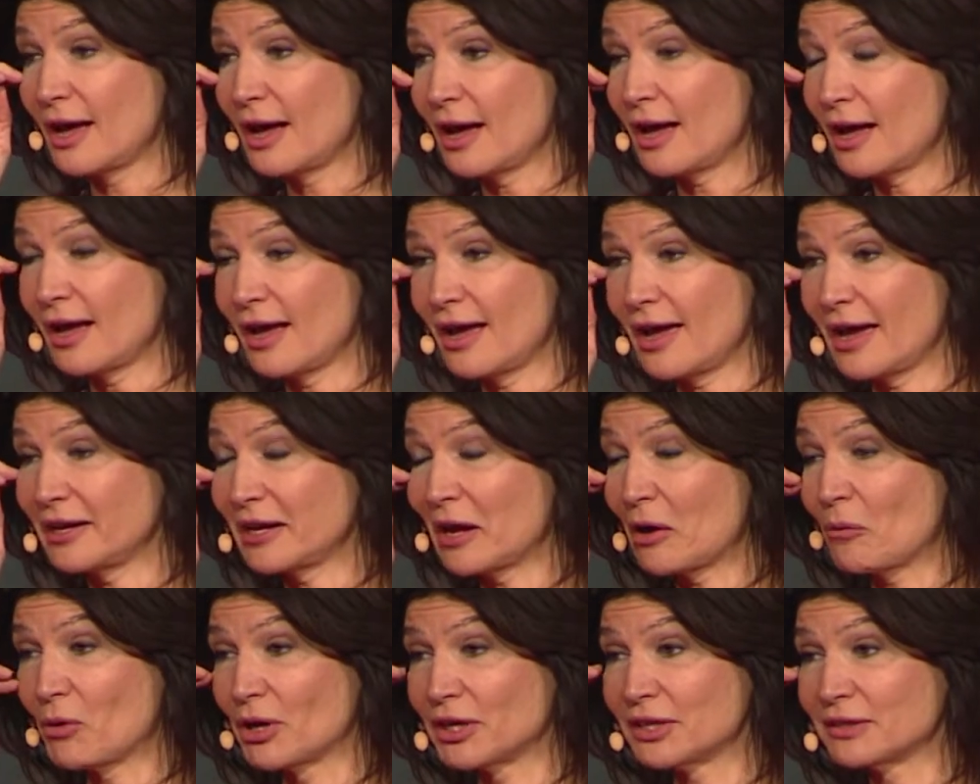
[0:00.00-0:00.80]
And
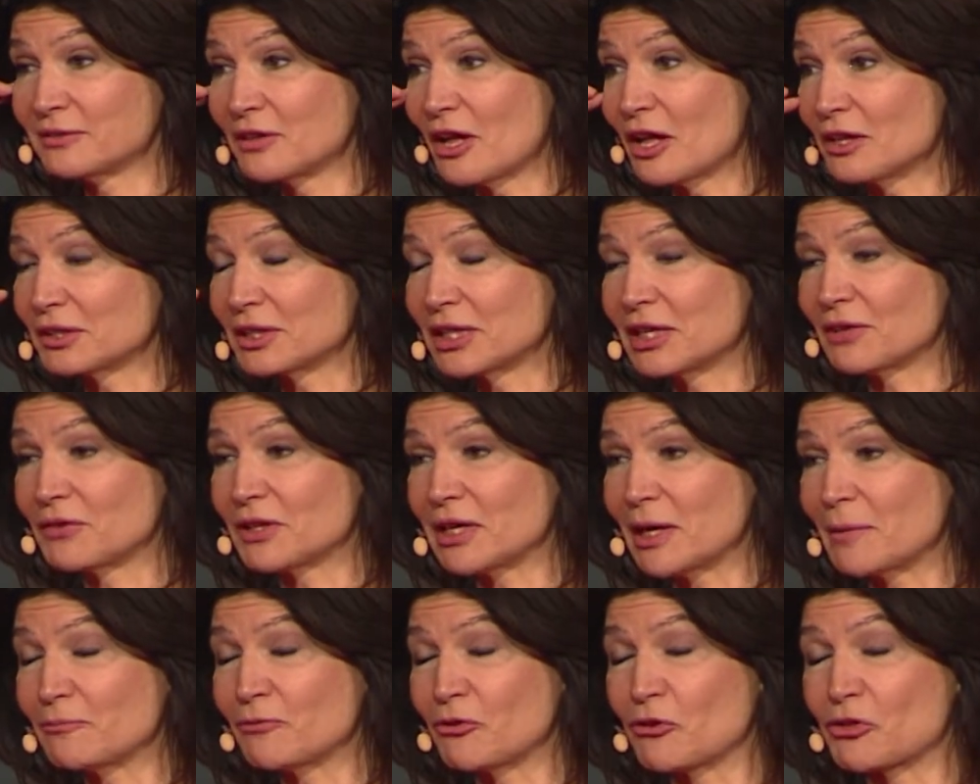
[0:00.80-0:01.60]
I want us all to give it
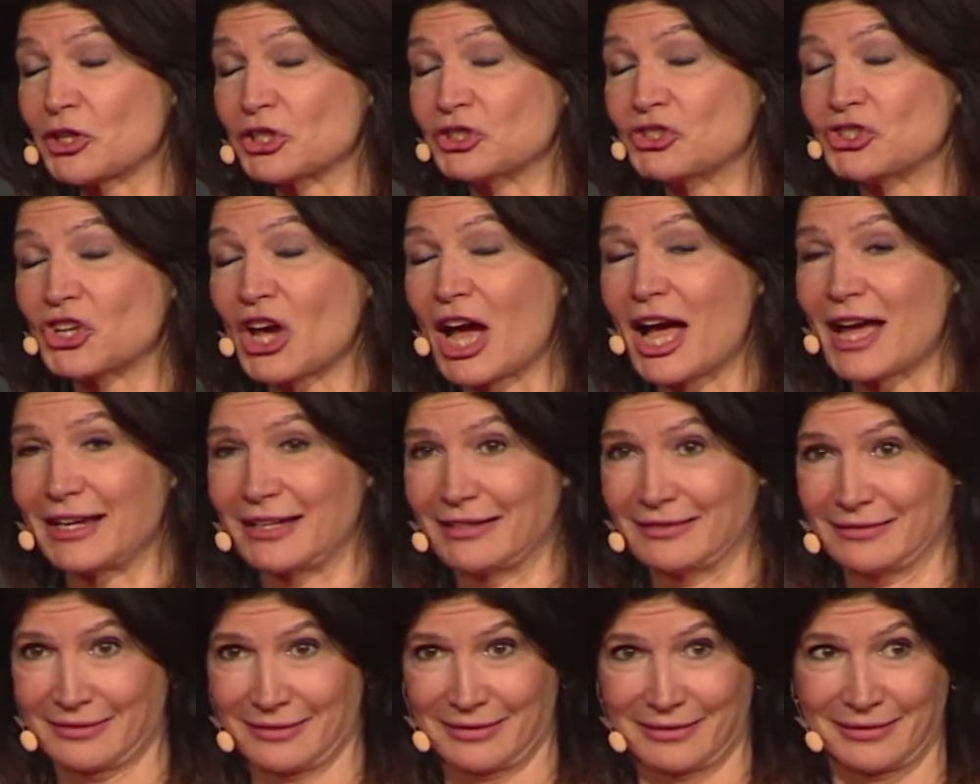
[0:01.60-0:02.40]
up for the
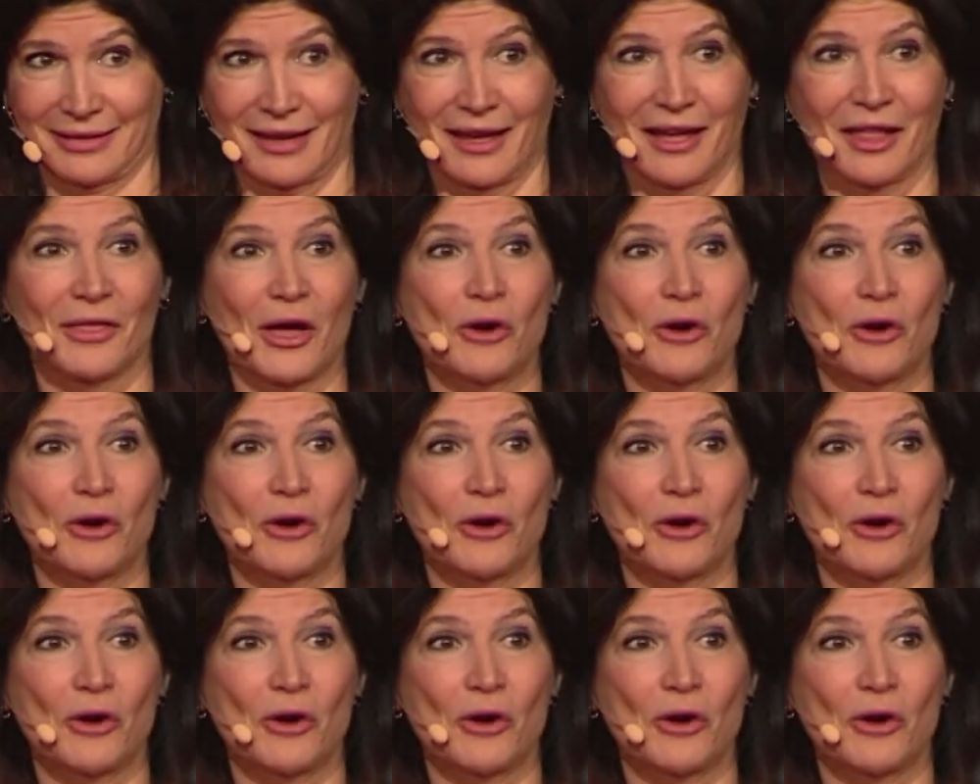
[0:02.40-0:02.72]
giants